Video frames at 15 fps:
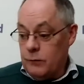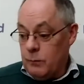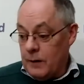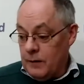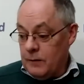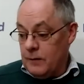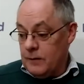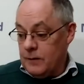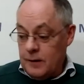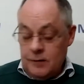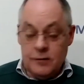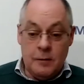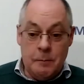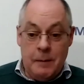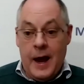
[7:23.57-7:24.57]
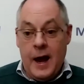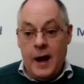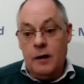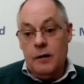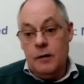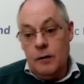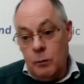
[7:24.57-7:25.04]
because one of
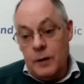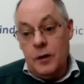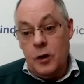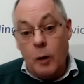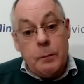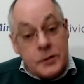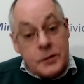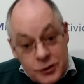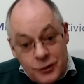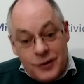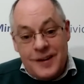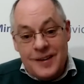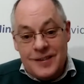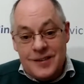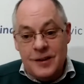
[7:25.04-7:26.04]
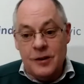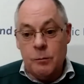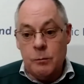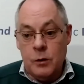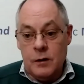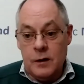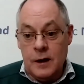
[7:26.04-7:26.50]
the opportunities in
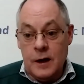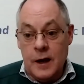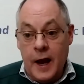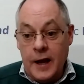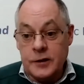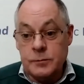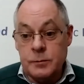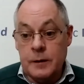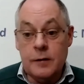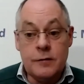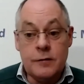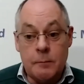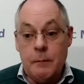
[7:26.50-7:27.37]
community engagement is